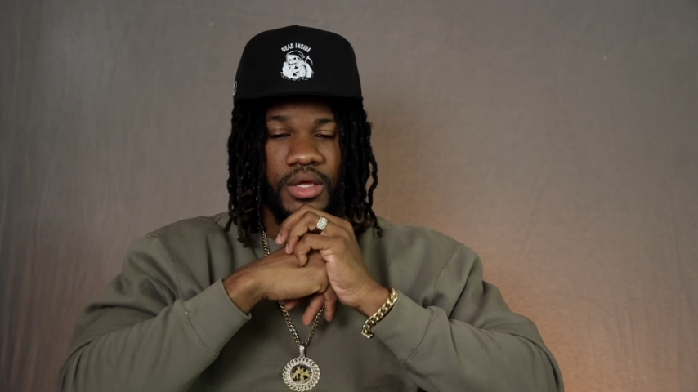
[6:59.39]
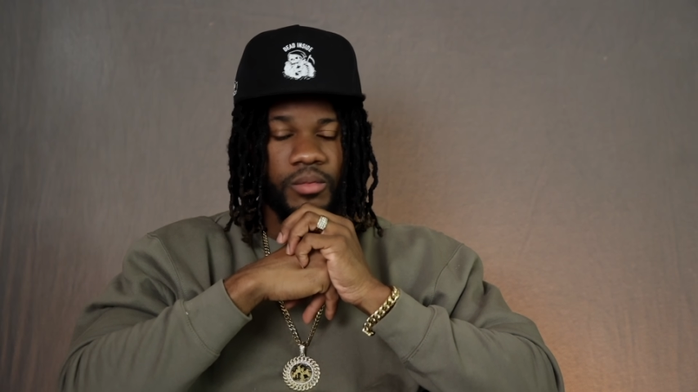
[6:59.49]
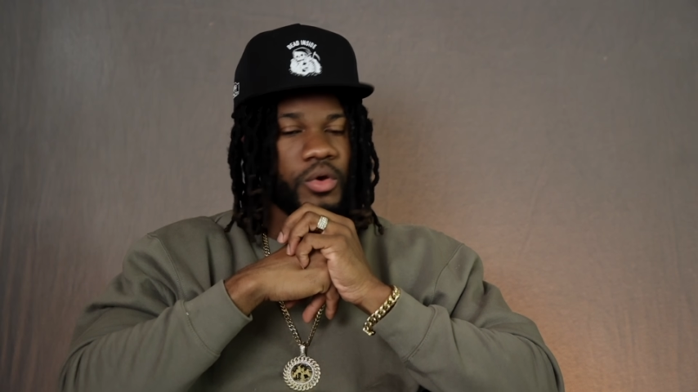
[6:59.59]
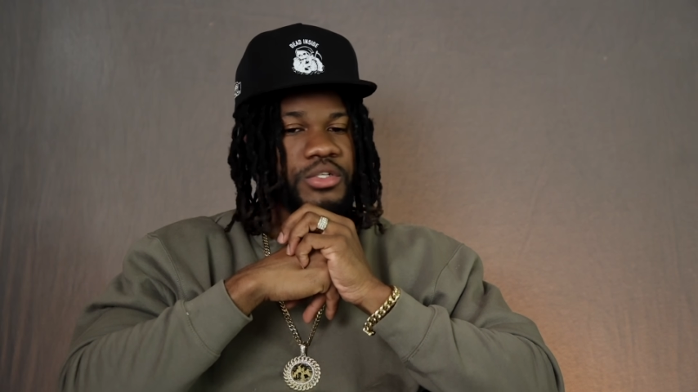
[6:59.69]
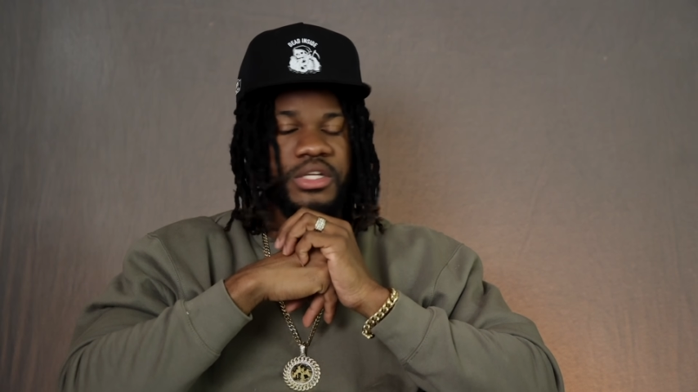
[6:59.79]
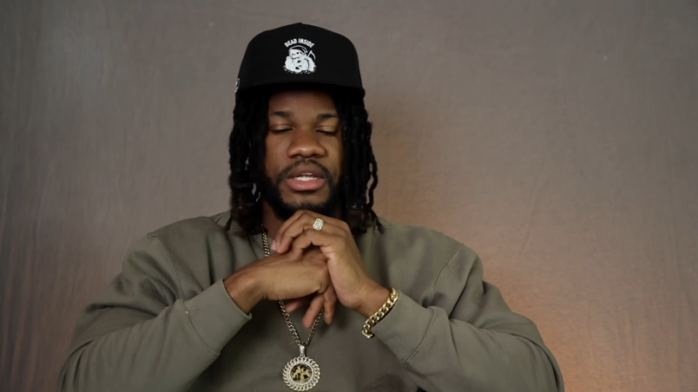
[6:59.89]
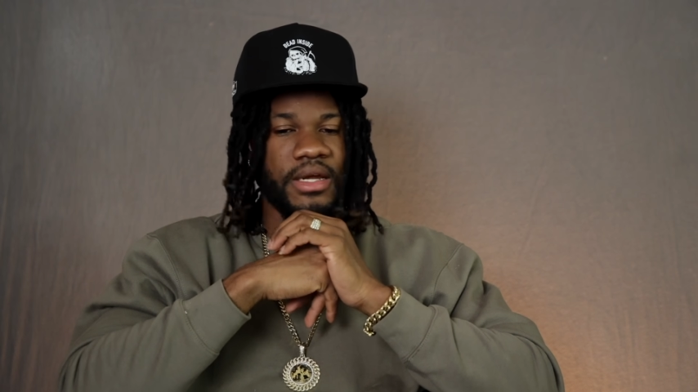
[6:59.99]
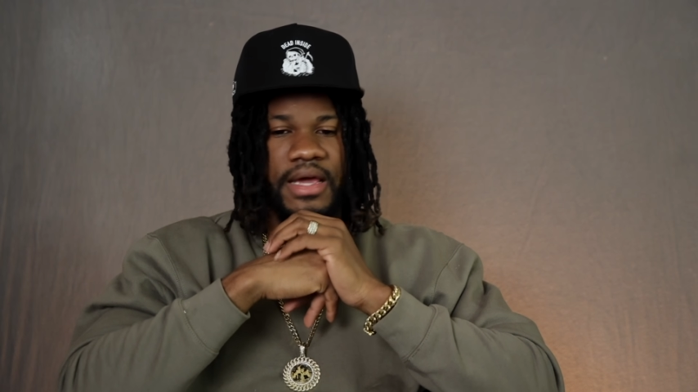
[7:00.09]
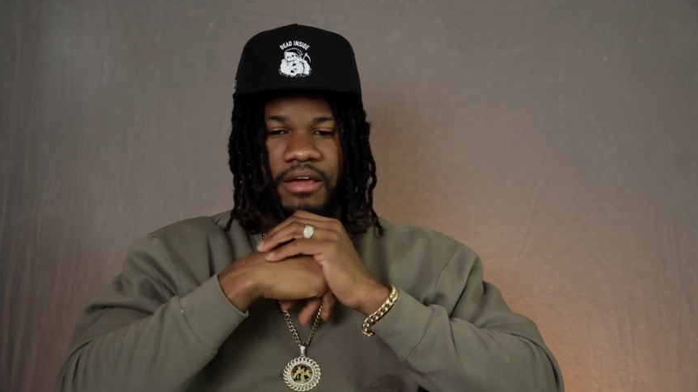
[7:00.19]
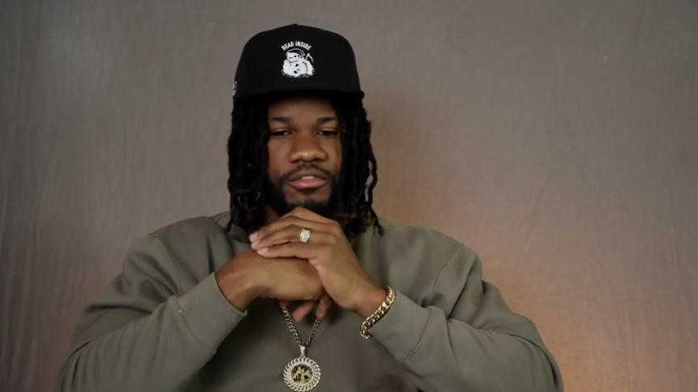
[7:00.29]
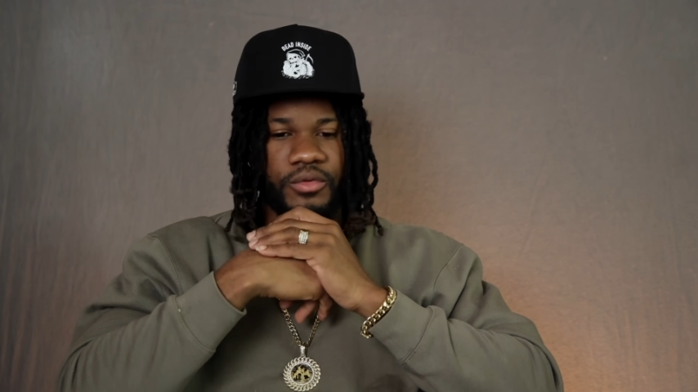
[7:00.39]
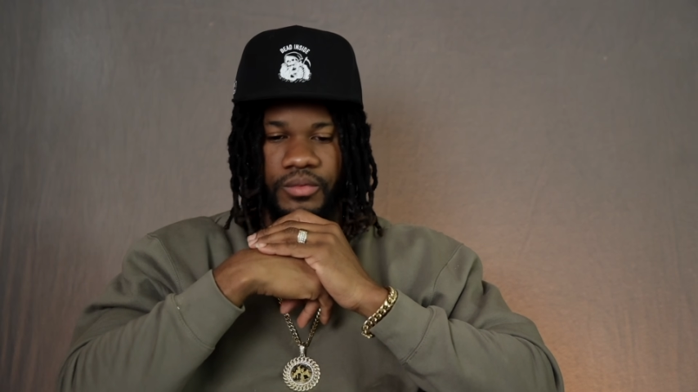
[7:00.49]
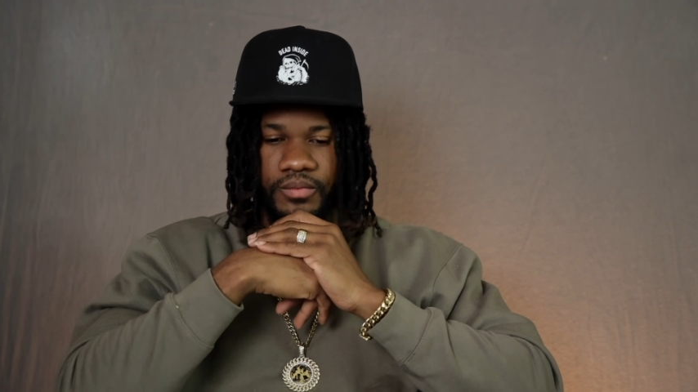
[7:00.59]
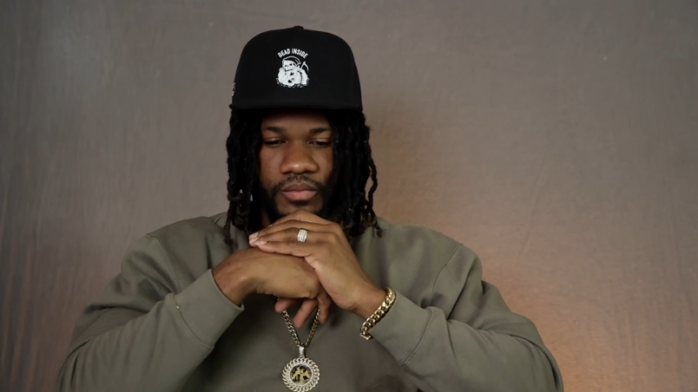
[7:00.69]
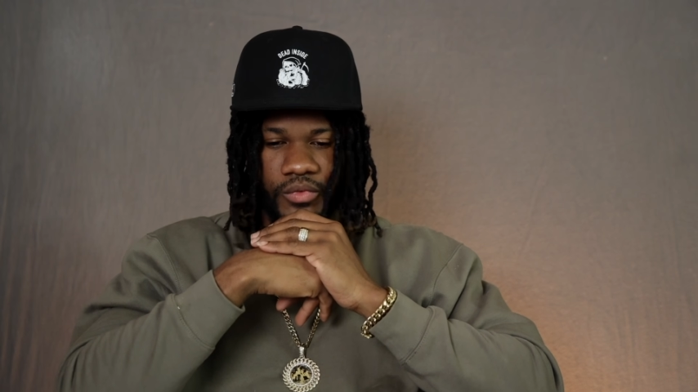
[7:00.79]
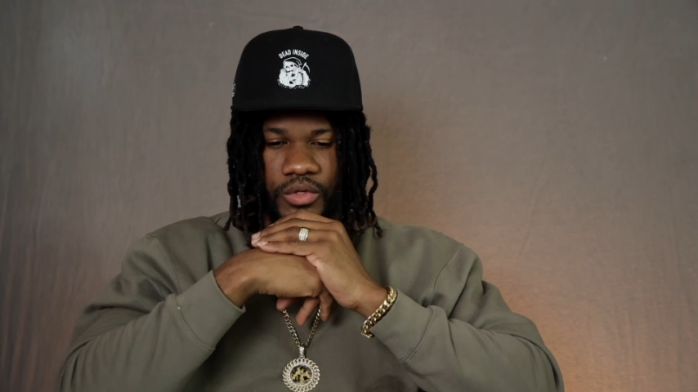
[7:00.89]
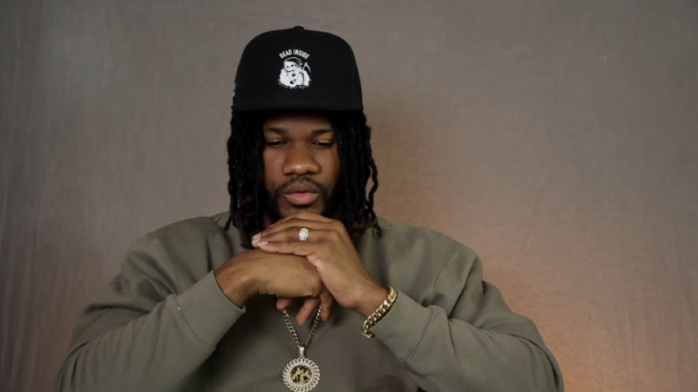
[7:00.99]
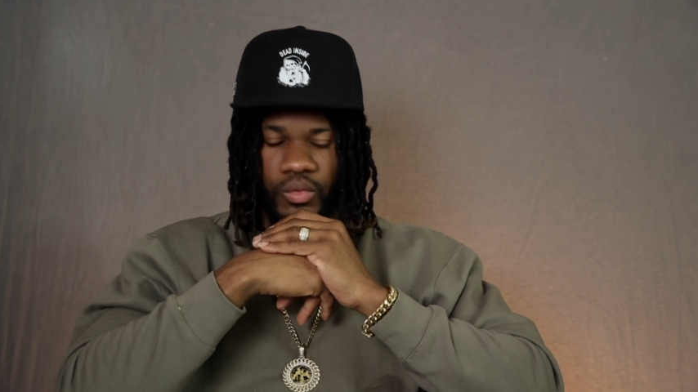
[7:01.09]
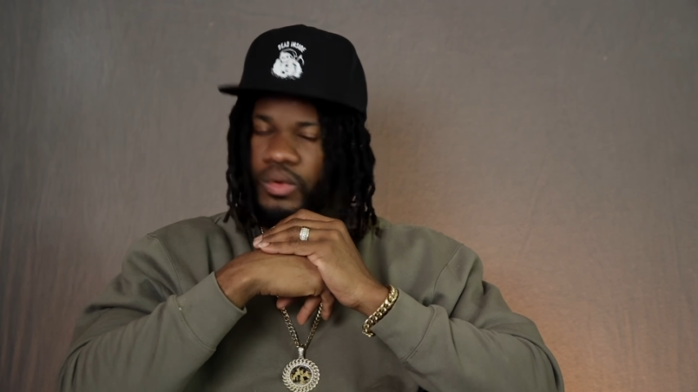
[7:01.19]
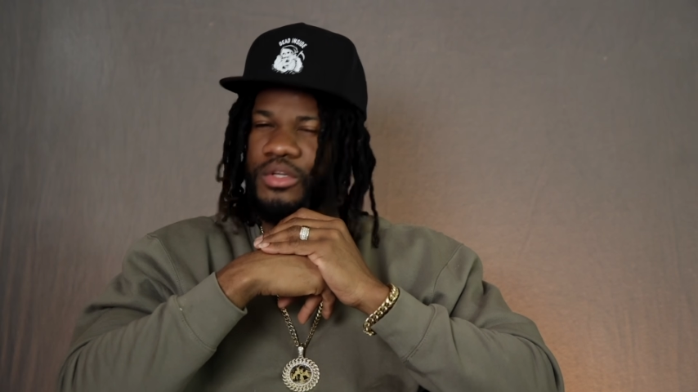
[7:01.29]
Because she didn't have to.
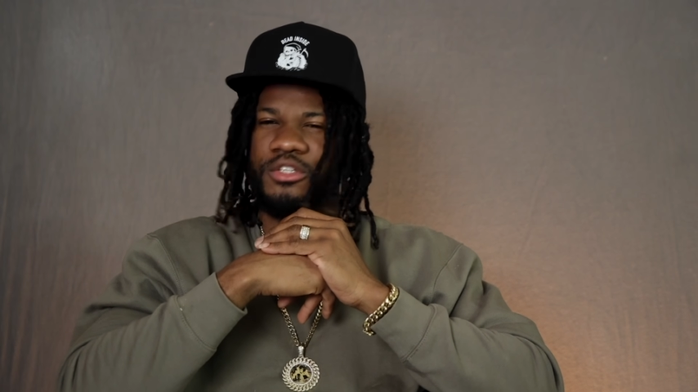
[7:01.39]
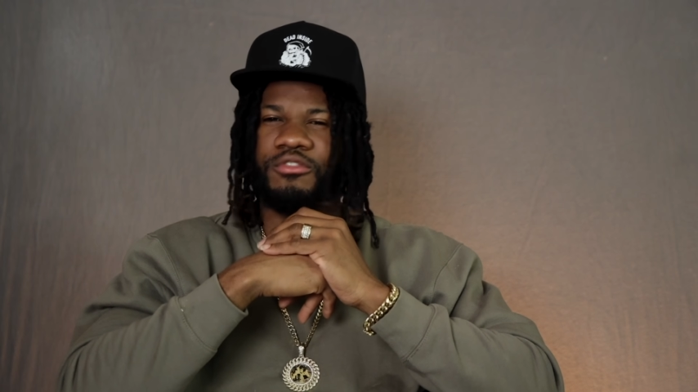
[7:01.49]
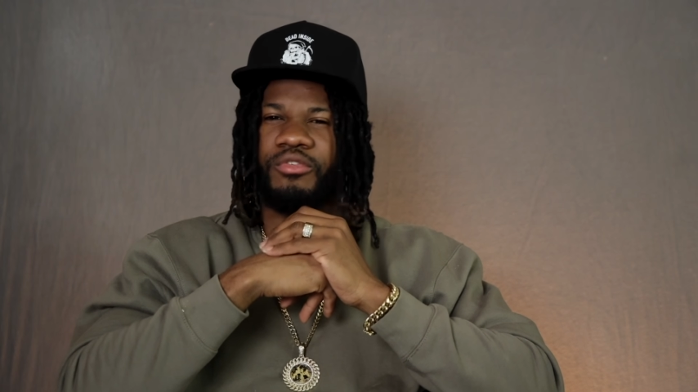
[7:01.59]
We were just